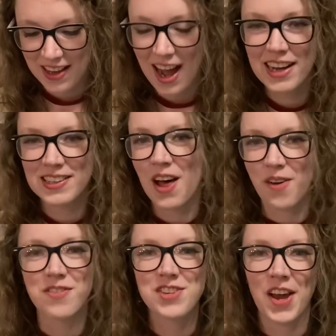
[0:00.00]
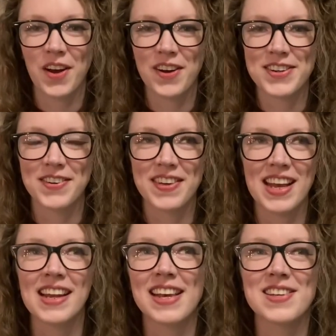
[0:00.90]
love J.R.R.
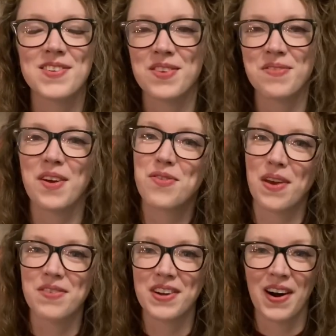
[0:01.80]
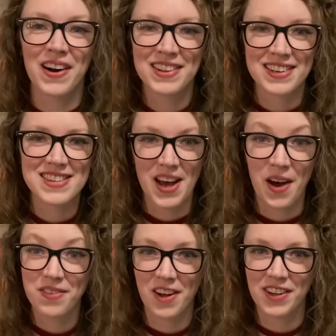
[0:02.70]
Tolkien. He's one of my favorite authors
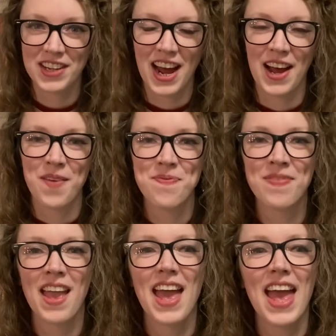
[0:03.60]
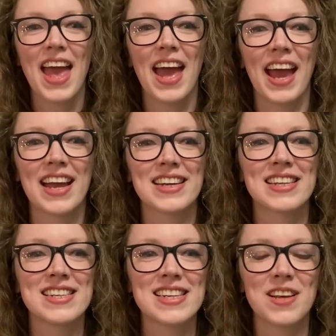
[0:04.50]
of all time.
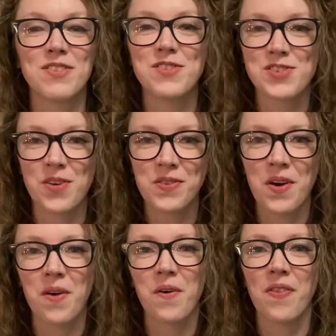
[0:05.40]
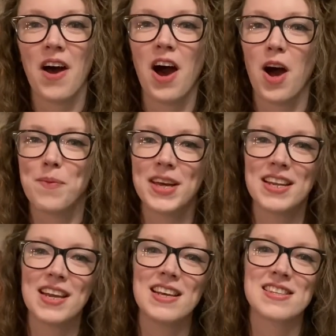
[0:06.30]
And if you don't know, The
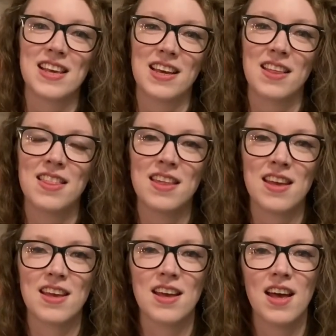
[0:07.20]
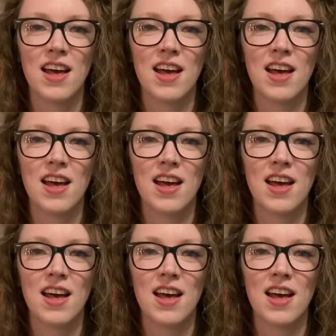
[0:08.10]
Hobbit is like the